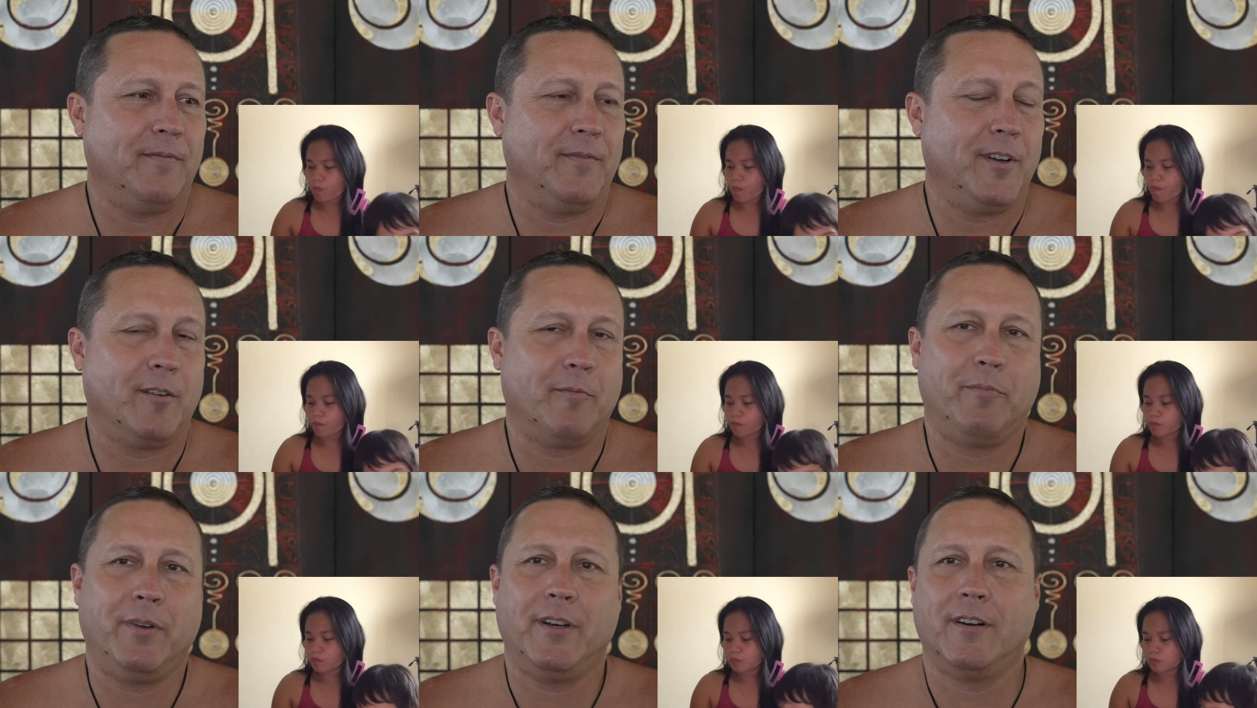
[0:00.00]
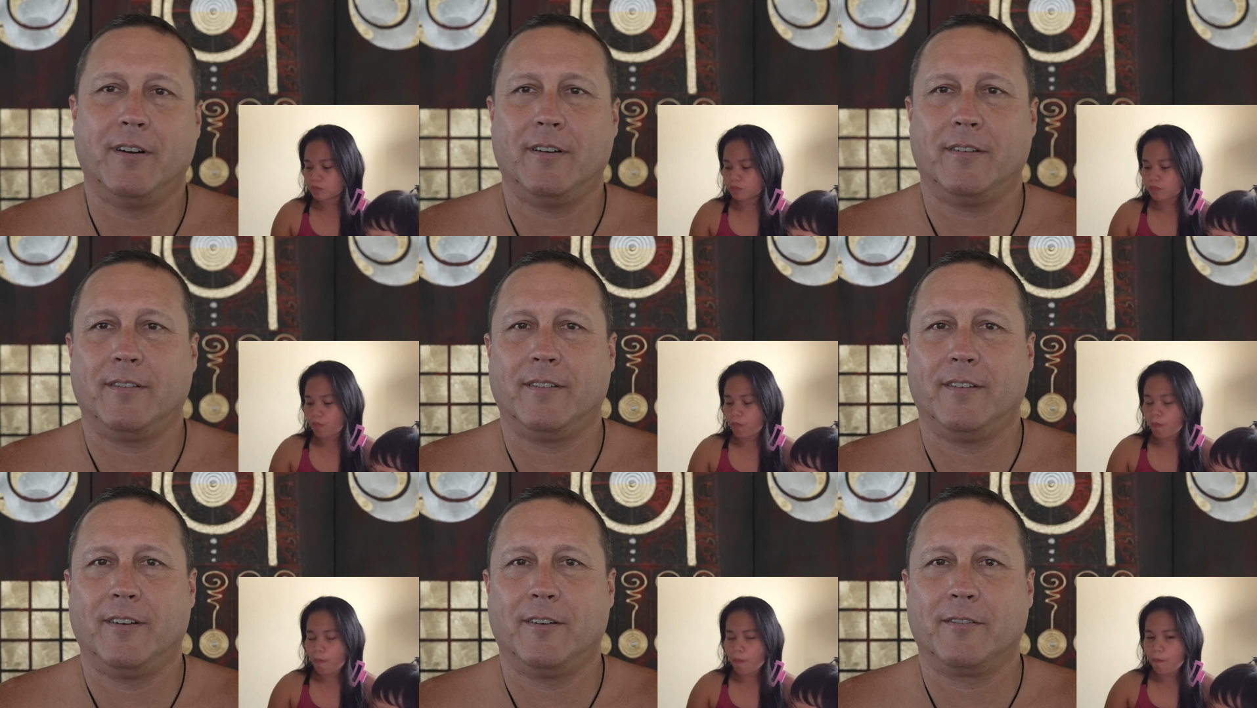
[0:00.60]
Speaker 1: their appearance,
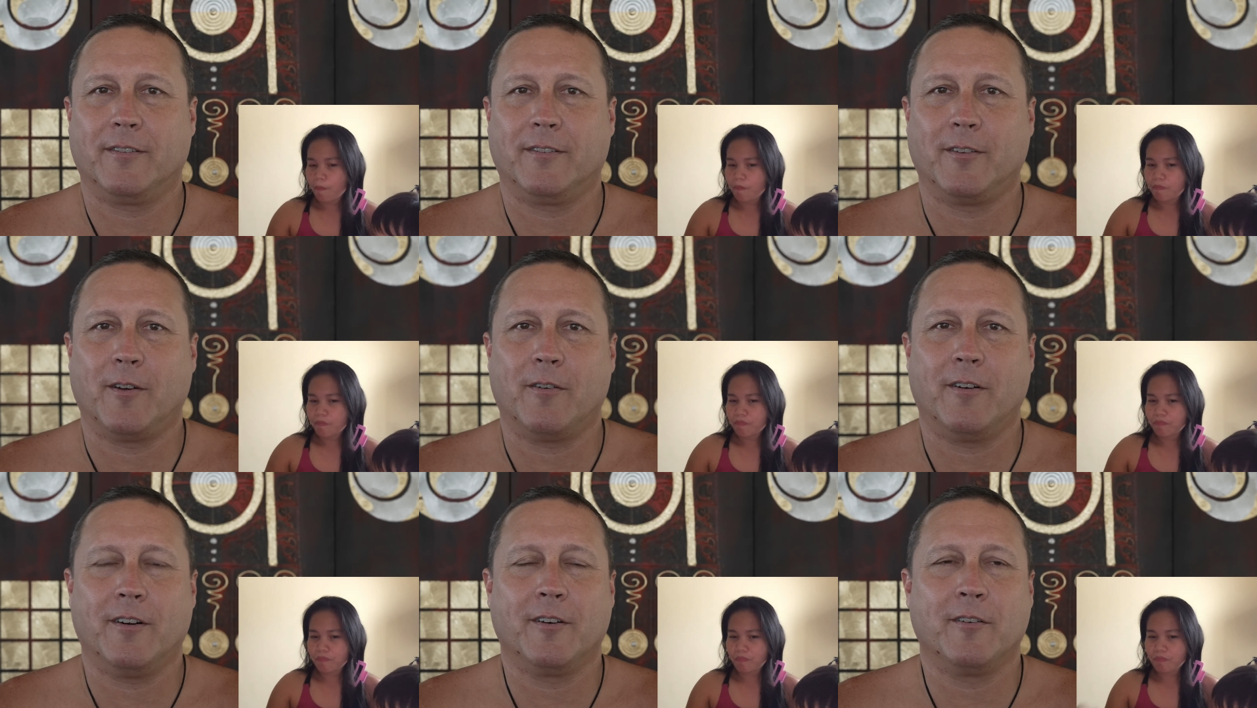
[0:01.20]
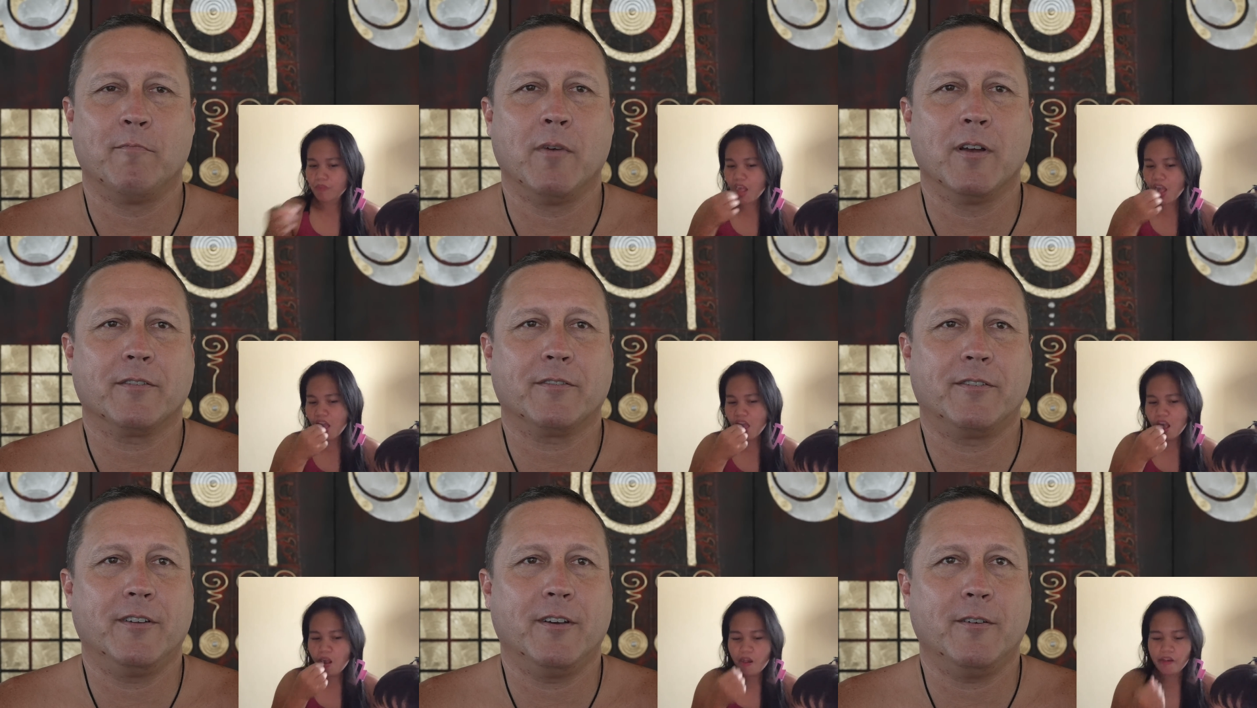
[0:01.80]
and they're starring on my
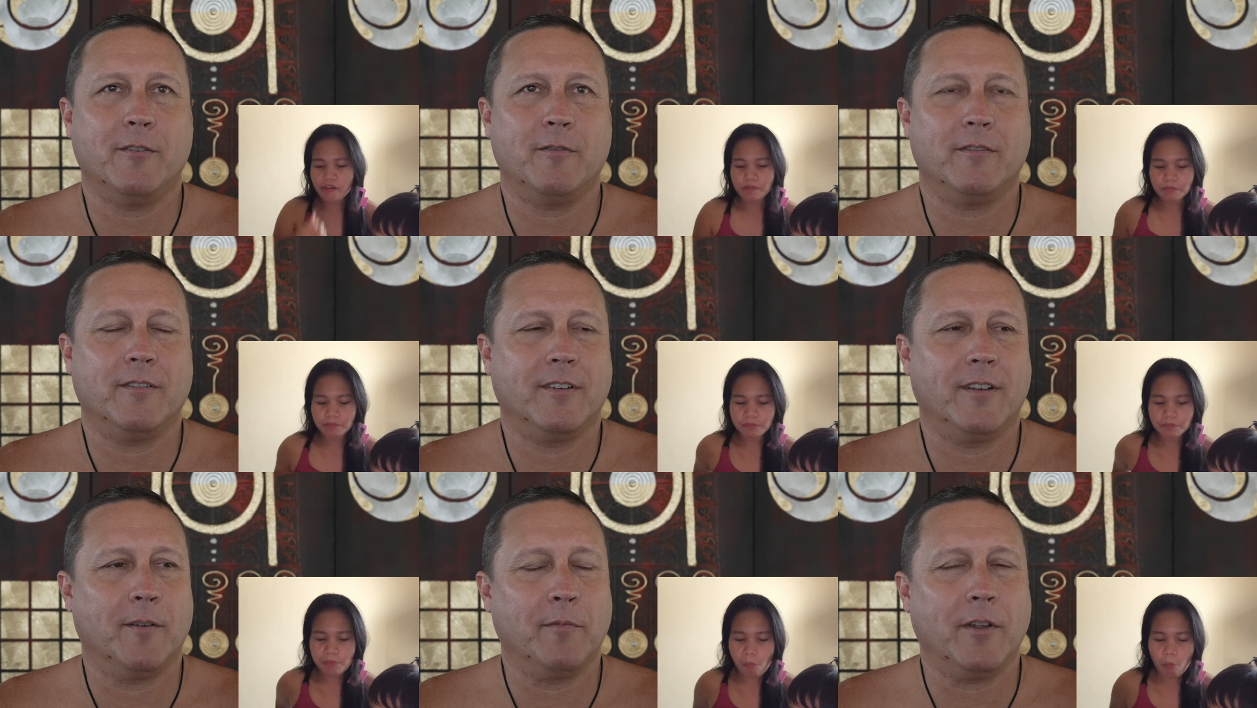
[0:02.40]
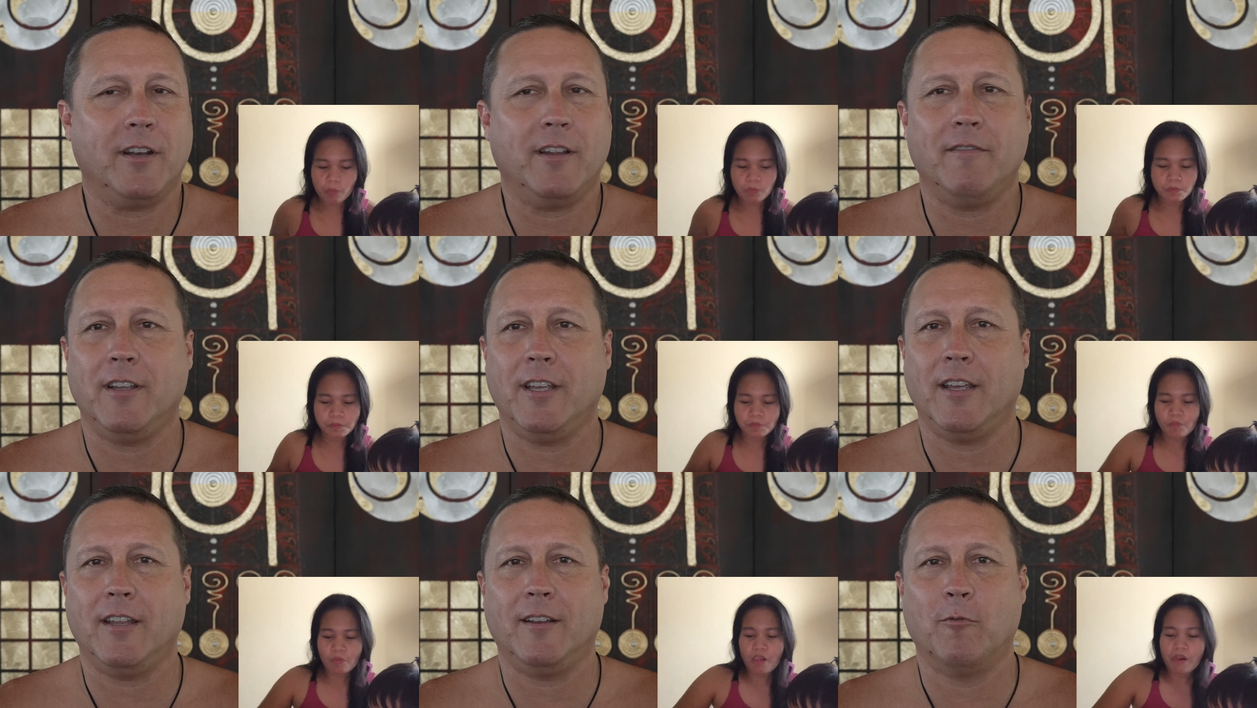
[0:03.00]
show, and I'm not even
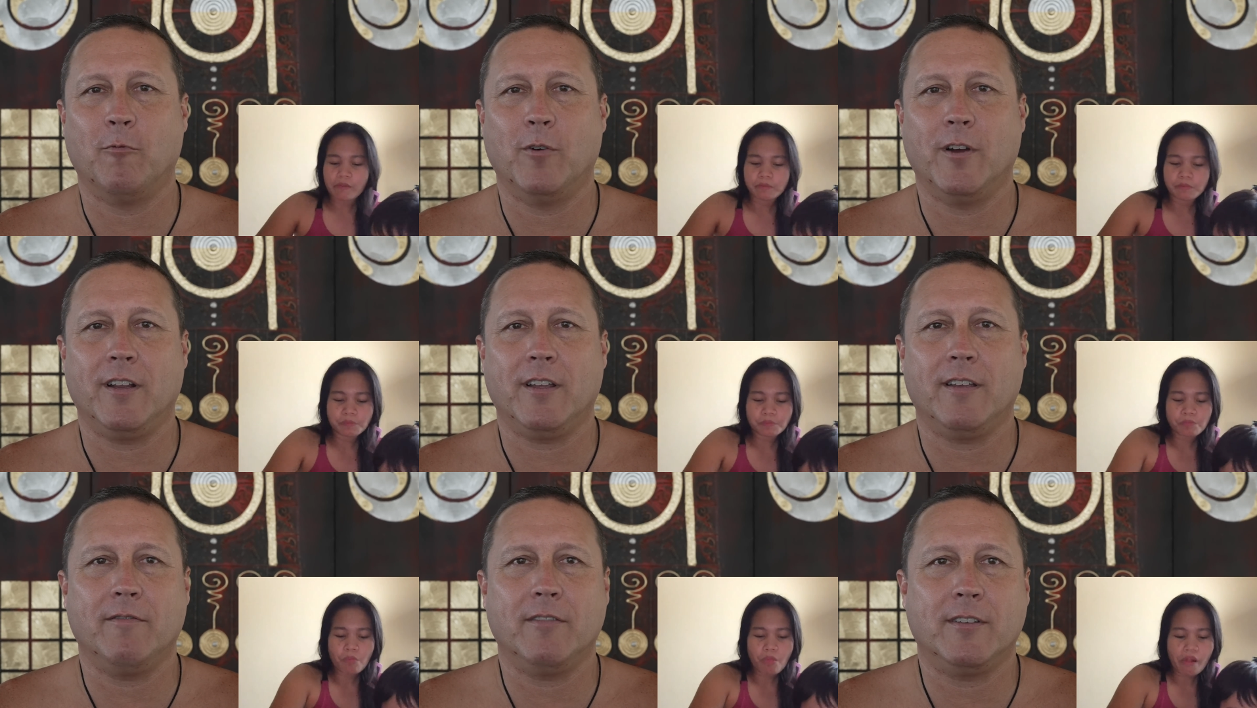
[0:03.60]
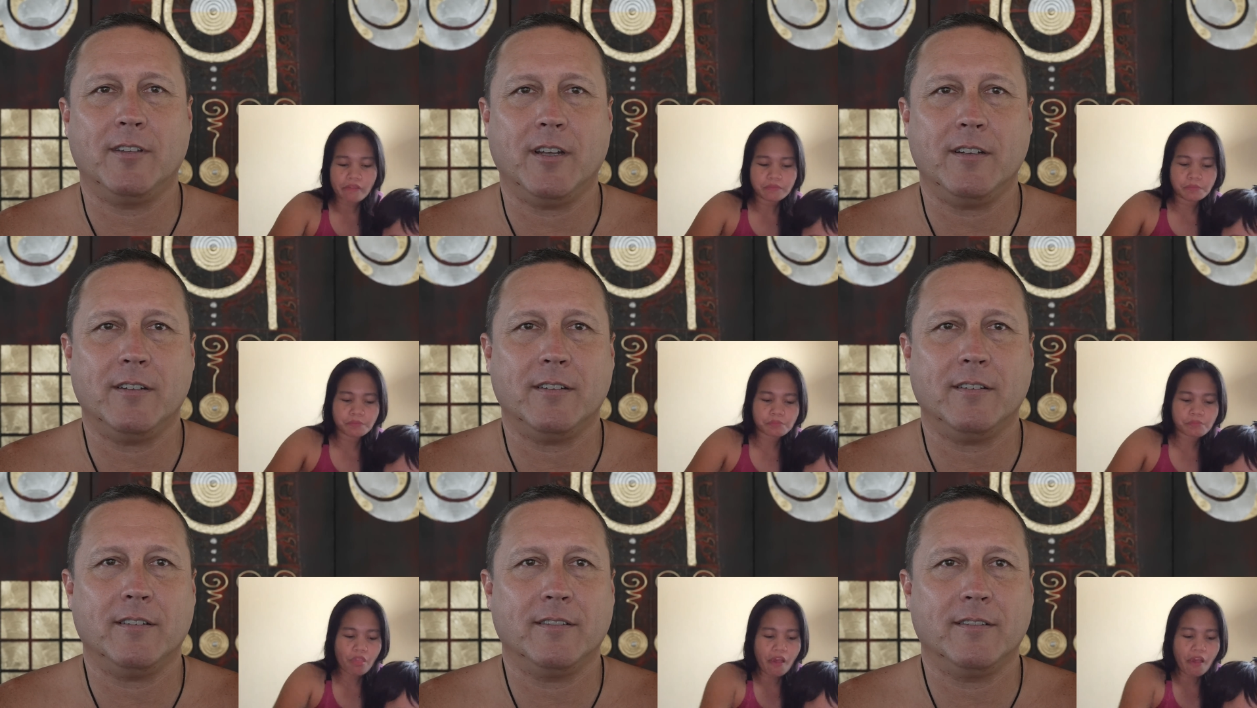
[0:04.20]
getting a wedding
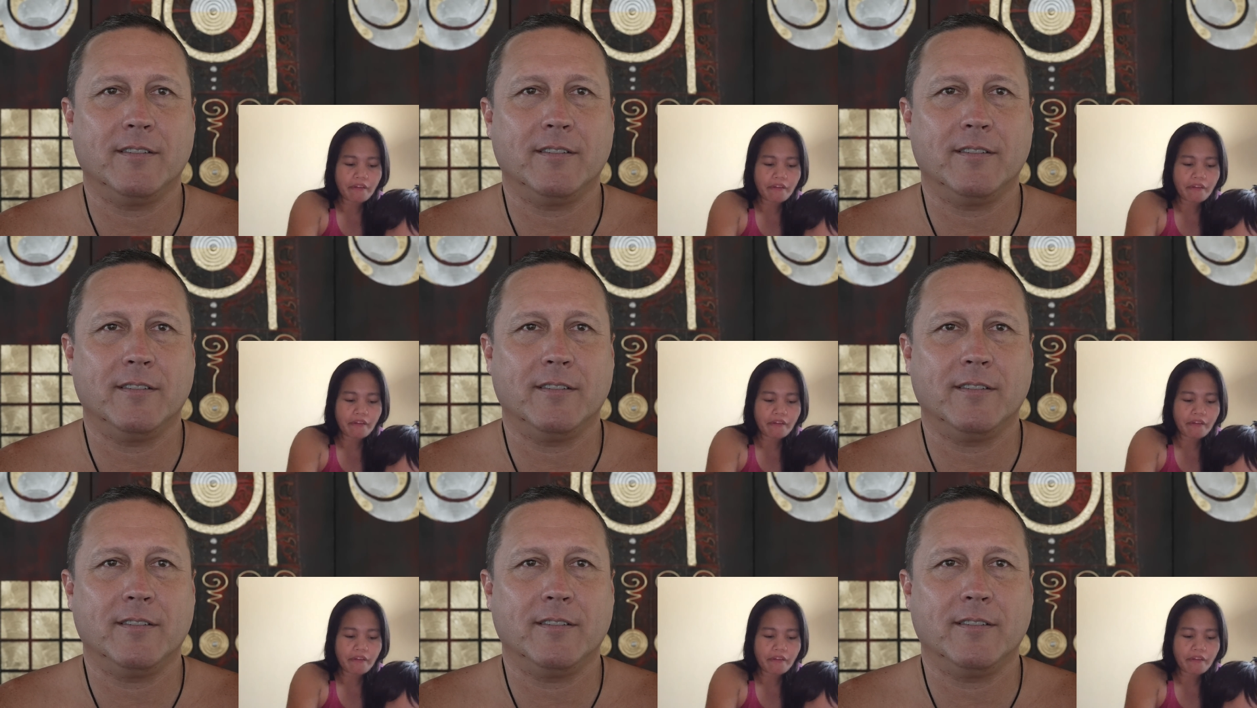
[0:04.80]
invitation.